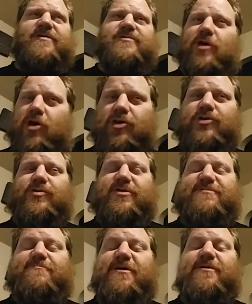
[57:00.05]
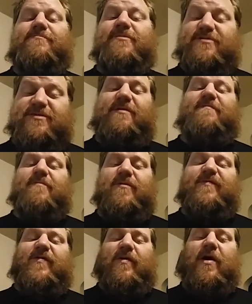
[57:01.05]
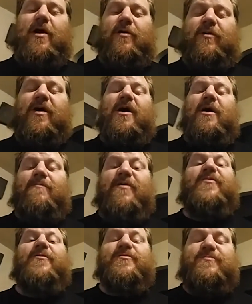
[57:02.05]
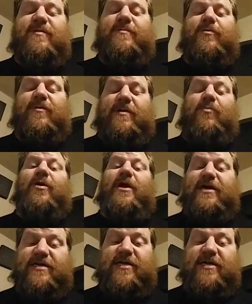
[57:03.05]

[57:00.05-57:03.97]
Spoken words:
It's hard to explain because I've moved around. But those people that when I